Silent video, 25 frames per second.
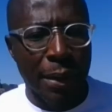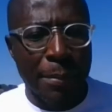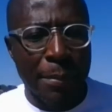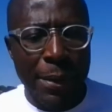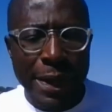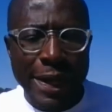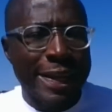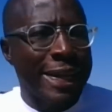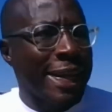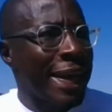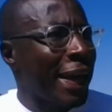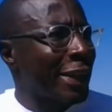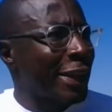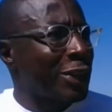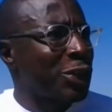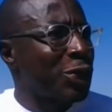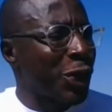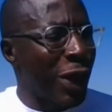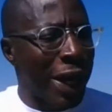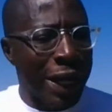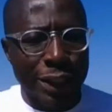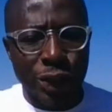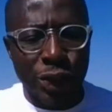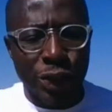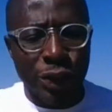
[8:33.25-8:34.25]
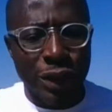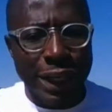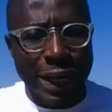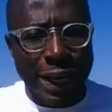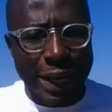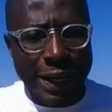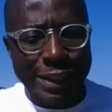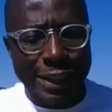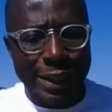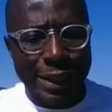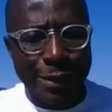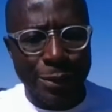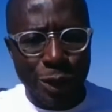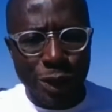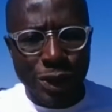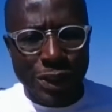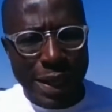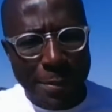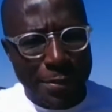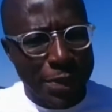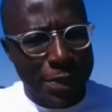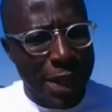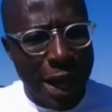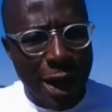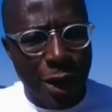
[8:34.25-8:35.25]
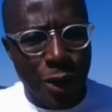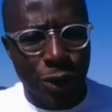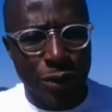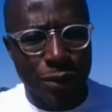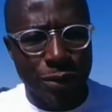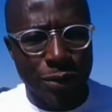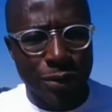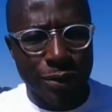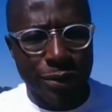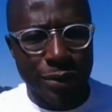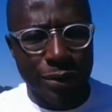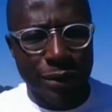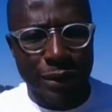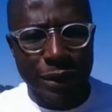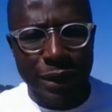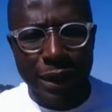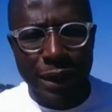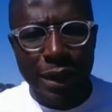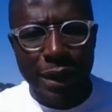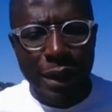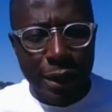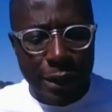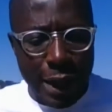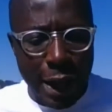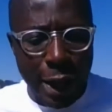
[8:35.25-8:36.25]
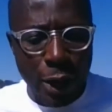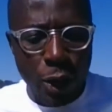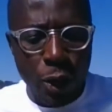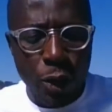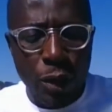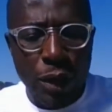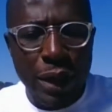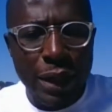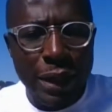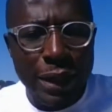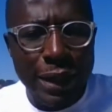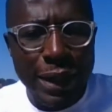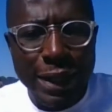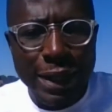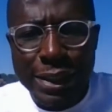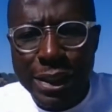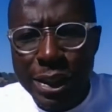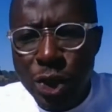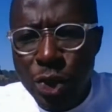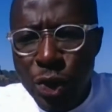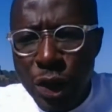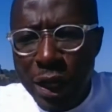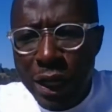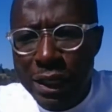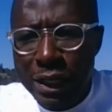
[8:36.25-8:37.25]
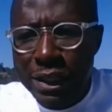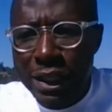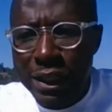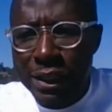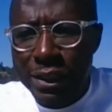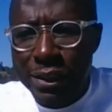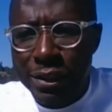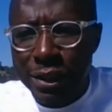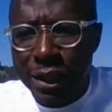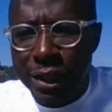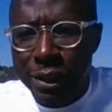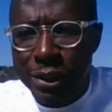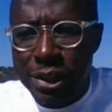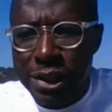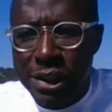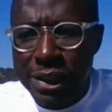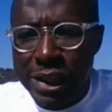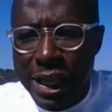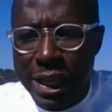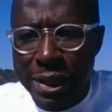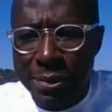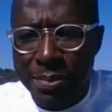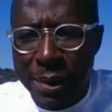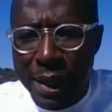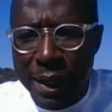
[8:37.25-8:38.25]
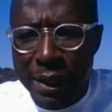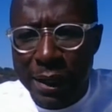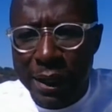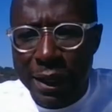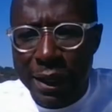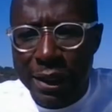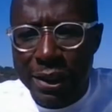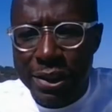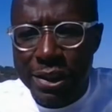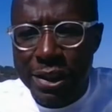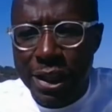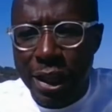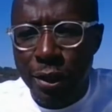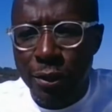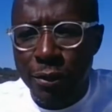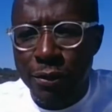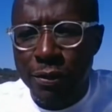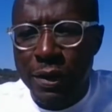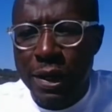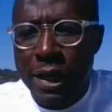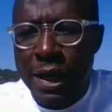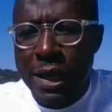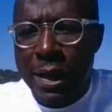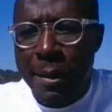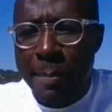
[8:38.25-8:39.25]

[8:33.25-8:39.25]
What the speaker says: But they had to actually ask him to step down. Now, let's look at that statement in itself.